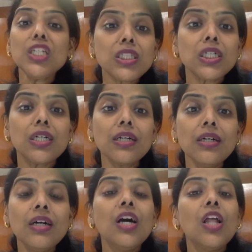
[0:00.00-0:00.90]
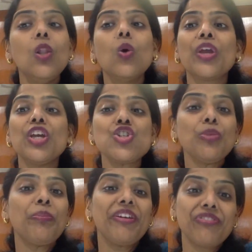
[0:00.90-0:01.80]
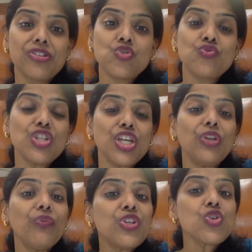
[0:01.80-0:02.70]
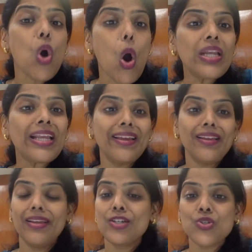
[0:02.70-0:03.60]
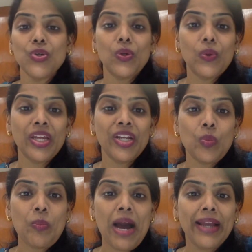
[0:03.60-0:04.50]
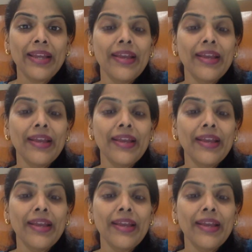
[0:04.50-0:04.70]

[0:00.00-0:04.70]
Third, location preference, in which all areas you are looking to buy.